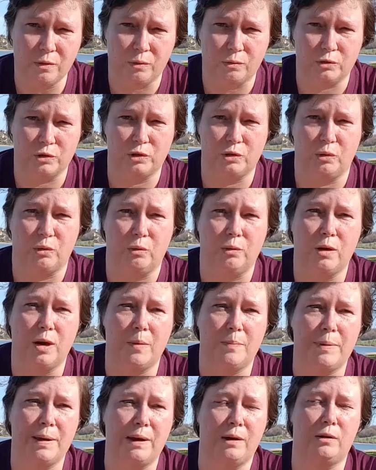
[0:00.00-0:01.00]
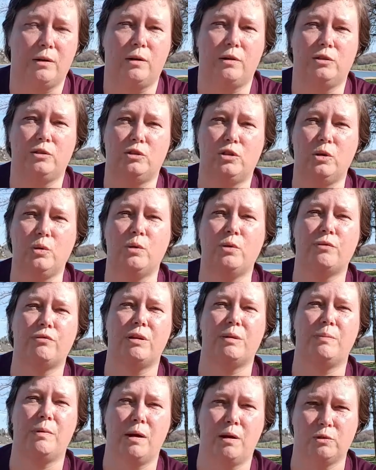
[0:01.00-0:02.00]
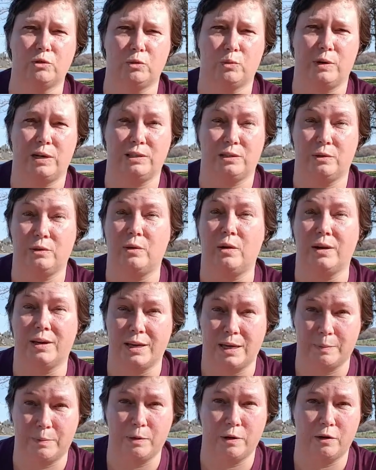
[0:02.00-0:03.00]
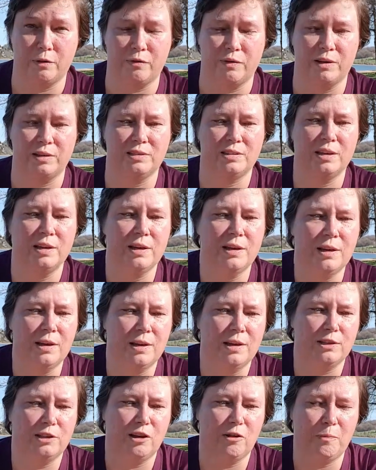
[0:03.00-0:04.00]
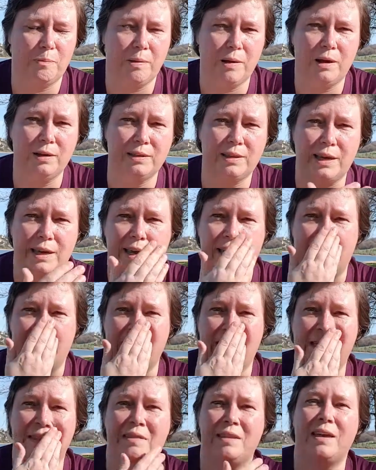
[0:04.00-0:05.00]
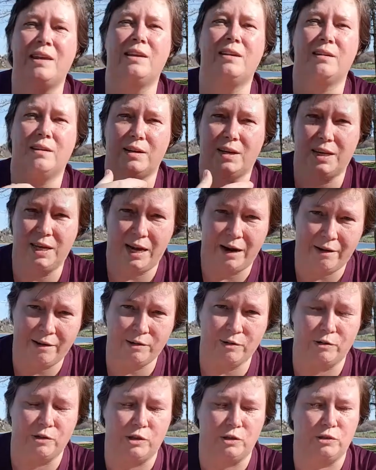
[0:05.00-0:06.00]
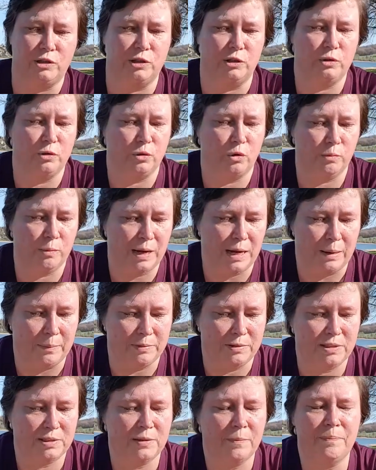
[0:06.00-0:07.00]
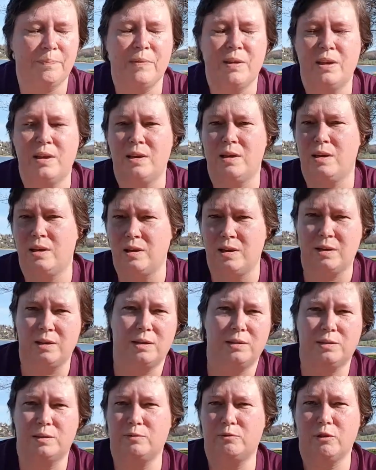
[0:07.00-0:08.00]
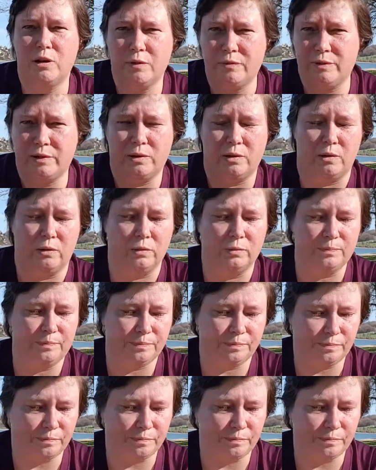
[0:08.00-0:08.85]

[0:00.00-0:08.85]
Auchan about 2 or 3 miles away. So I thought, okay, perfect. So I've plugged that in and then carried on using Google Maps. So I'm driving along.